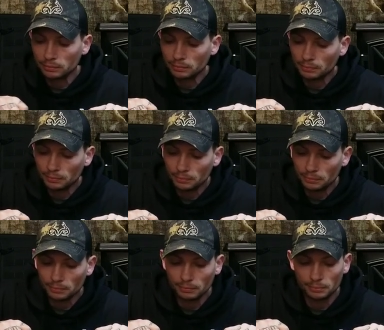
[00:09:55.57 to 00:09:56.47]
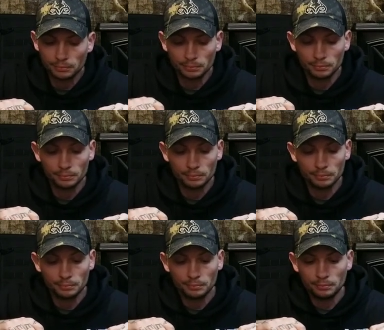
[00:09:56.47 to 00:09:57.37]

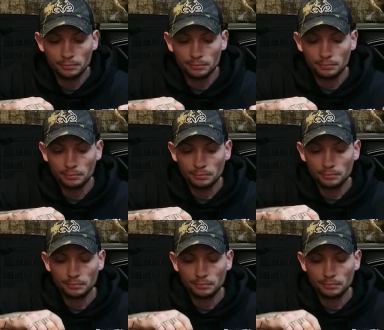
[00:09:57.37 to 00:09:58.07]
(no one is talking)